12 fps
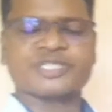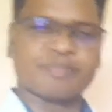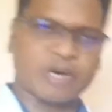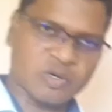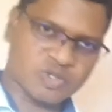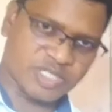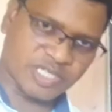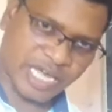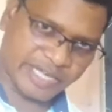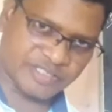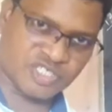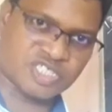about an
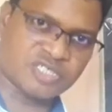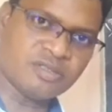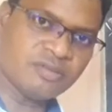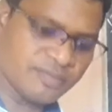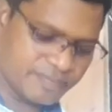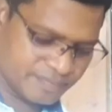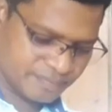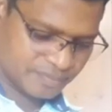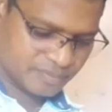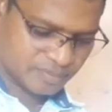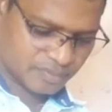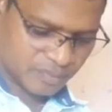action
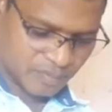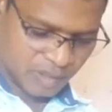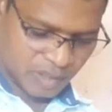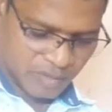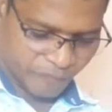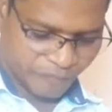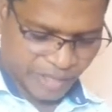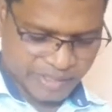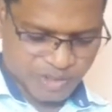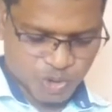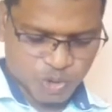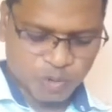
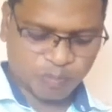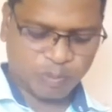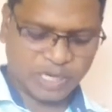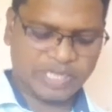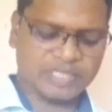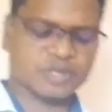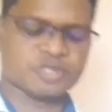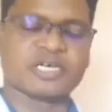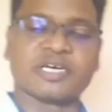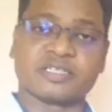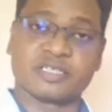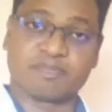that took place
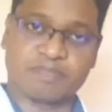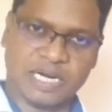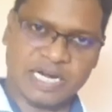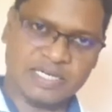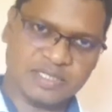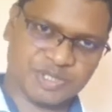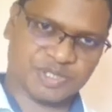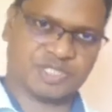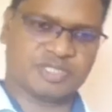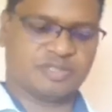in the past